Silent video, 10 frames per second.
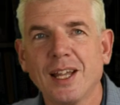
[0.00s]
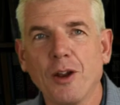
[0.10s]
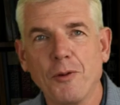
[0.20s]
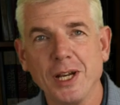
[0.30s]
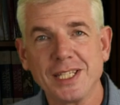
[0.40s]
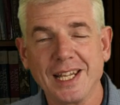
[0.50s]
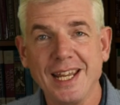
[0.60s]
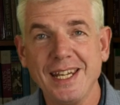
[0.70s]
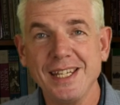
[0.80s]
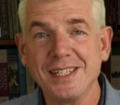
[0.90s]
Hello friends,
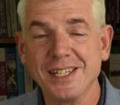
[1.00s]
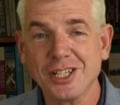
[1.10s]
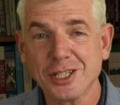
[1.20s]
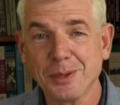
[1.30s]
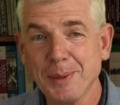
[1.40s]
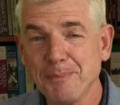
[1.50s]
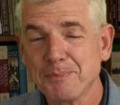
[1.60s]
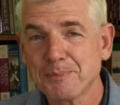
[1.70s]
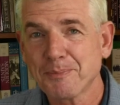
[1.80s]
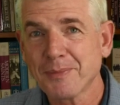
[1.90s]
ladies and gentlemen.
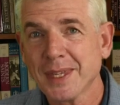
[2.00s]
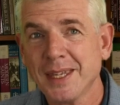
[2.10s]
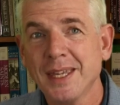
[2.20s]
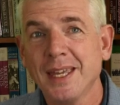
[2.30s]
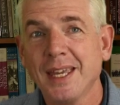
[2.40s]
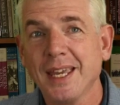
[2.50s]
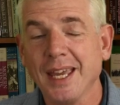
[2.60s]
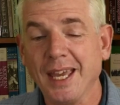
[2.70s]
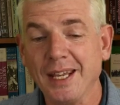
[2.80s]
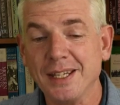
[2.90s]

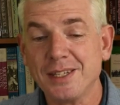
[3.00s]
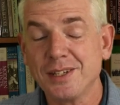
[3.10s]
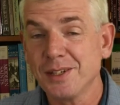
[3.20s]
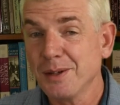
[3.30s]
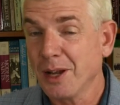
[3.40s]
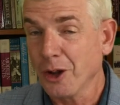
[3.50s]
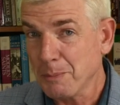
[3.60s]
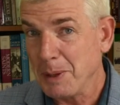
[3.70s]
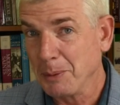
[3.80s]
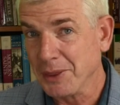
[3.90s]
And a lot
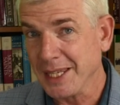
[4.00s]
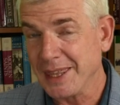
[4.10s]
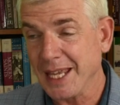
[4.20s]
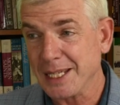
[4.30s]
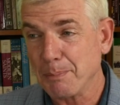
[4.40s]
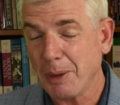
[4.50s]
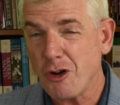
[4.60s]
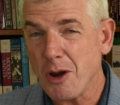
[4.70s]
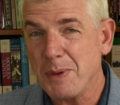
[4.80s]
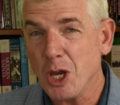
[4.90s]
of people think that
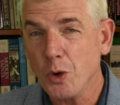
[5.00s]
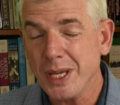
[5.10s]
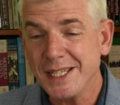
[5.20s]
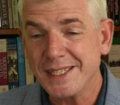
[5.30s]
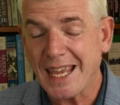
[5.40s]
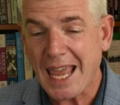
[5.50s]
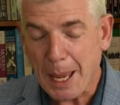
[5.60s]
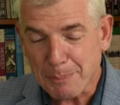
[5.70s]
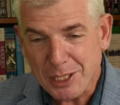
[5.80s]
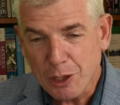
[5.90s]
Padre Pio is
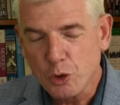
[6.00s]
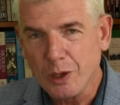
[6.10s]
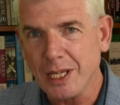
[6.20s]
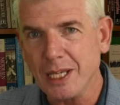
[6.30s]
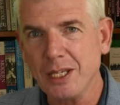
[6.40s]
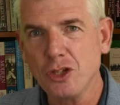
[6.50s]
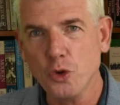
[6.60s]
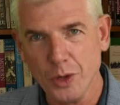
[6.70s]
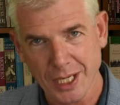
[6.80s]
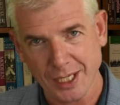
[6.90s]
absolutely
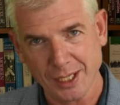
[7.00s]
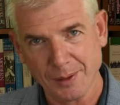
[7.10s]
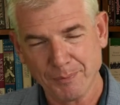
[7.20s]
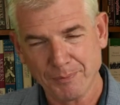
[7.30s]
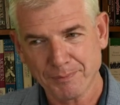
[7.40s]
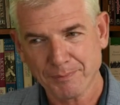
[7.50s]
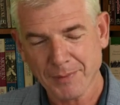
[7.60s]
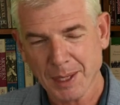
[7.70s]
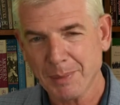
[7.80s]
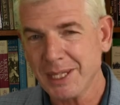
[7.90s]
unique.
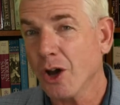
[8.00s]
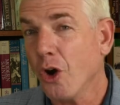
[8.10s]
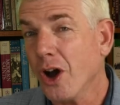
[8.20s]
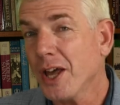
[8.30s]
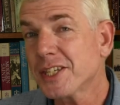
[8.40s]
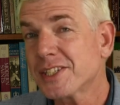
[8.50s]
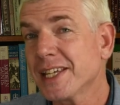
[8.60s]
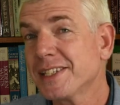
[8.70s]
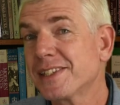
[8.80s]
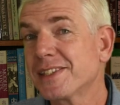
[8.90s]
But there are other
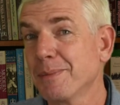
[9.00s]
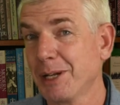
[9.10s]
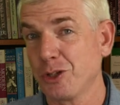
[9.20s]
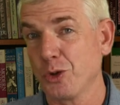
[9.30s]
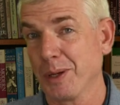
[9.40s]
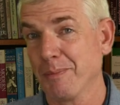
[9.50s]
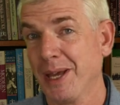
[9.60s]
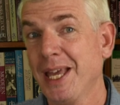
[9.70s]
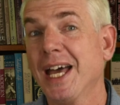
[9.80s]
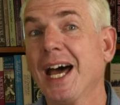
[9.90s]
saints similar to him,
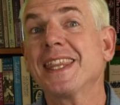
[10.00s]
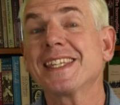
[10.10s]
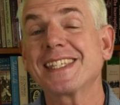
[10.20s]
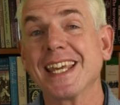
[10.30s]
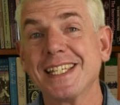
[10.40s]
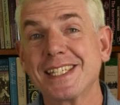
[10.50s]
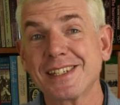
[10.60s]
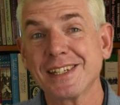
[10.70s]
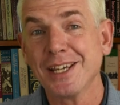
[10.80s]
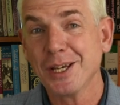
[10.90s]
other
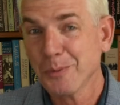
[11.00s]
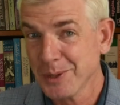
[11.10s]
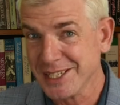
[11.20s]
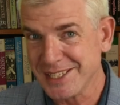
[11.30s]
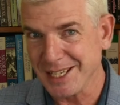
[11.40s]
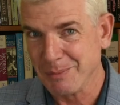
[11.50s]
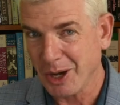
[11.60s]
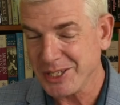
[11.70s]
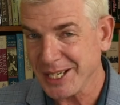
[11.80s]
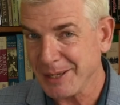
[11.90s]
saints with the
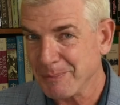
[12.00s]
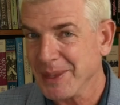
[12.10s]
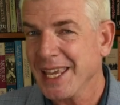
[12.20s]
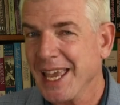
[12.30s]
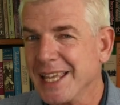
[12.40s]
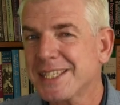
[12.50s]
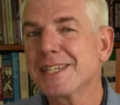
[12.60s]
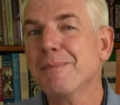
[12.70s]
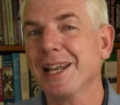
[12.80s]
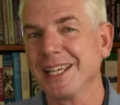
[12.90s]
stigmata and
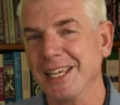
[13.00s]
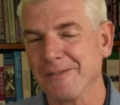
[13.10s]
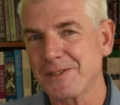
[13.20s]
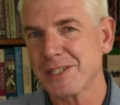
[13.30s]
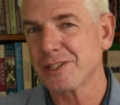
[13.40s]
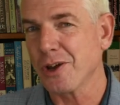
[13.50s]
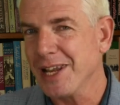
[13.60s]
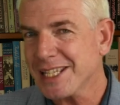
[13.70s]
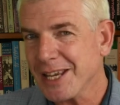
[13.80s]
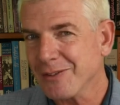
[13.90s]
similar gifts. So
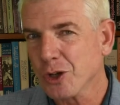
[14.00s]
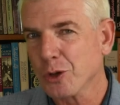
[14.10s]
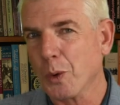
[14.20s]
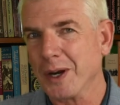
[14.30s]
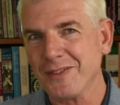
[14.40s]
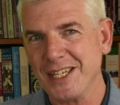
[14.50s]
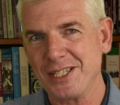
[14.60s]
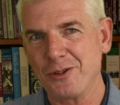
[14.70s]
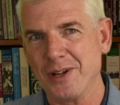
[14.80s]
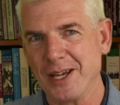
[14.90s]
let's have a look at one of
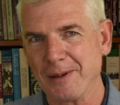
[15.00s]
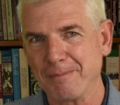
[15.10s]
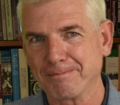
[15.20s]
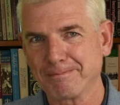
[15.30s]
these today.